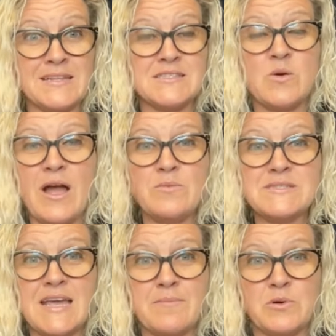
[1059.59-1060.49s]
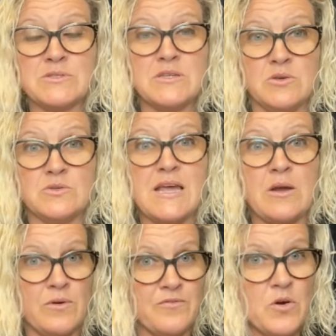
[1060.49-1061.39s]
So I was able to use a
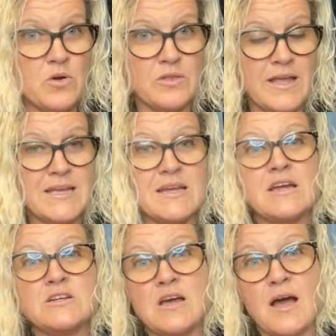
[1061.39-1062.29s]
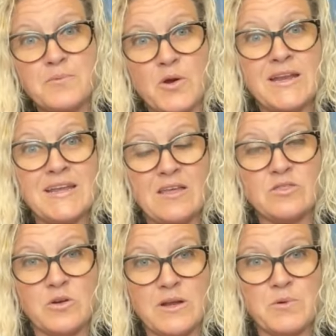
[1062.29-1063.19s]
referral link to upgrade and get
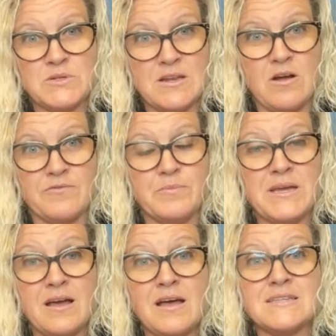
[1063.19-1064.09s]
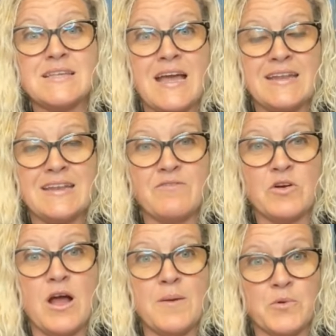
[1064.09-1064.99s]
thirty percent off because I had
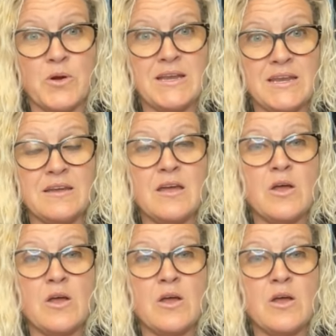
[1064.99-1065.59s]
never upgraded